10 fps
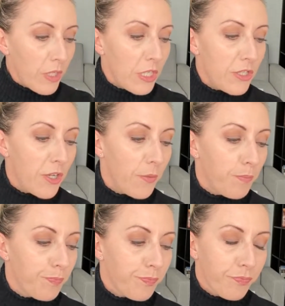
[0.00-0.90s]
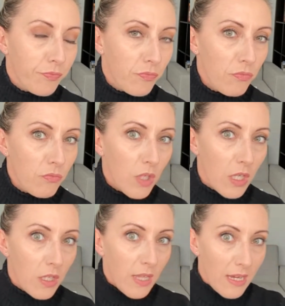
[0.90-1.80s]
So
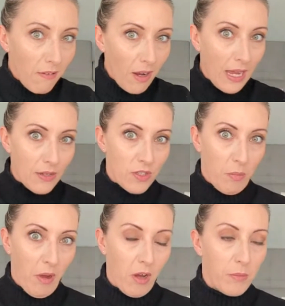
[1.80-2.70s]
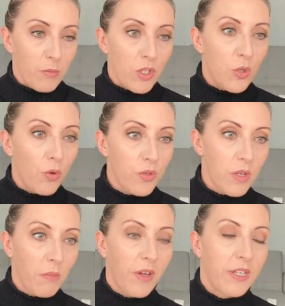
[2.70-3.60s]
there are Houses of Parliament, which you
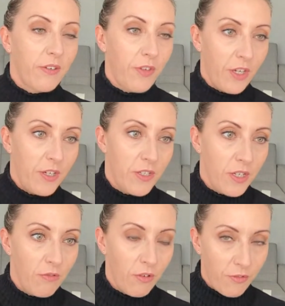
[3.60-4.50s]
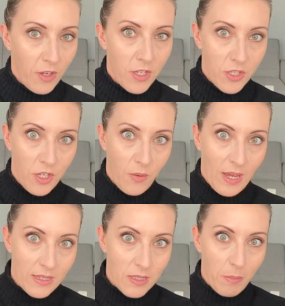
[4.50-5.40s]
also might have heard referred to
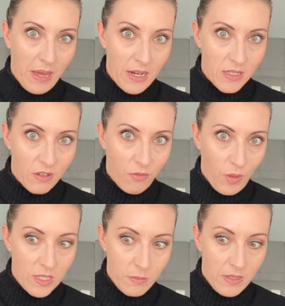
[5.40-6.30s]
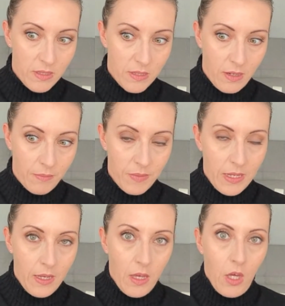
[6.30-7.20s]
as the Palace of Westminster.
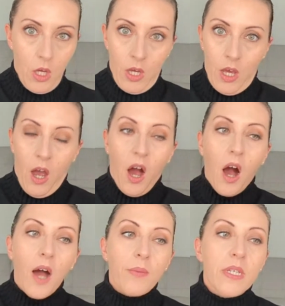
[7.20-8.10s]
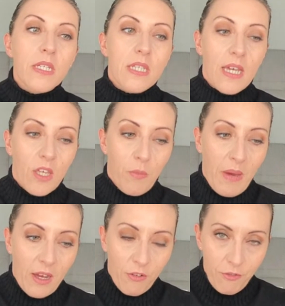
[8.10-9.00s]
I'm going to take you
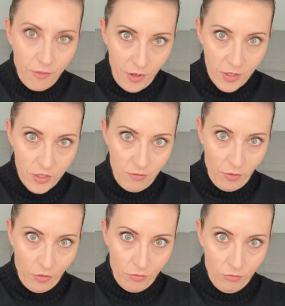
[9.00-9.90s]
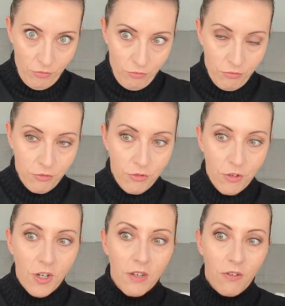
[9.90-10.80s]
back, first of all,
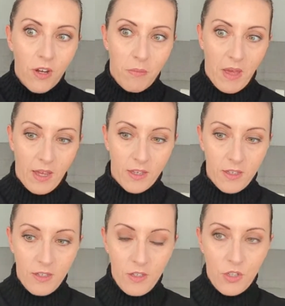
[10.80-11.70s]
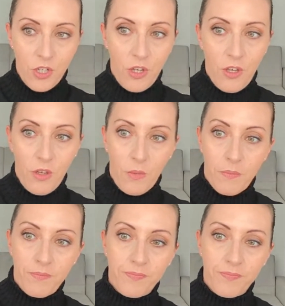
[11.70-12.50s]
right back to